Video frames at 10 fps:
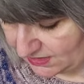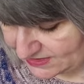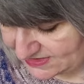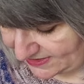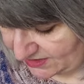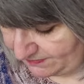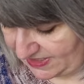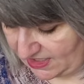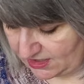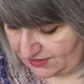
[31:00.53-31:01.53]
The second
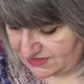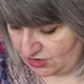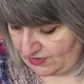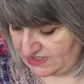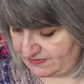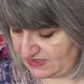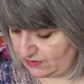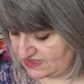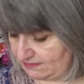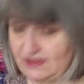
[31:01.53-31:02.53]
pair is going to be
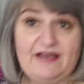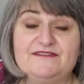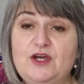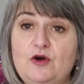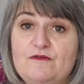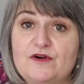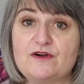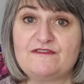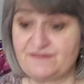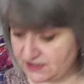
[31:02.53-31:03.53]
with some
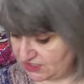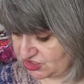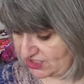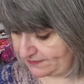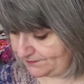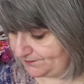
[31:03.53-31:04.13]
leftover Felici.